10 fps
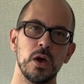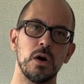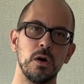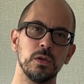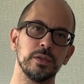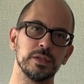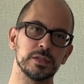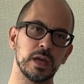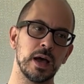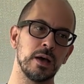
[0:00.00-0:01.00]
all in the
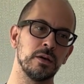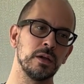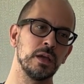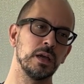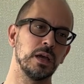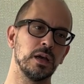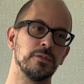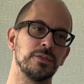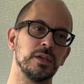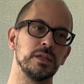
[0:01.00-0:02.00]
style
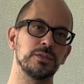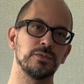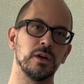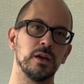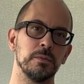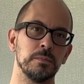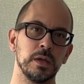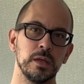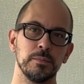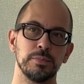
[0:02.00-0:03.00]
of things from
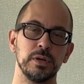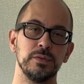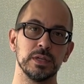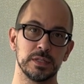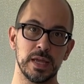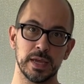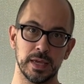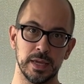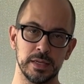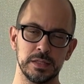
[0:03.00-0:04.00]
previous
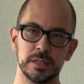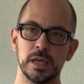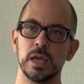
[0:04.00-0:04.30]
decades.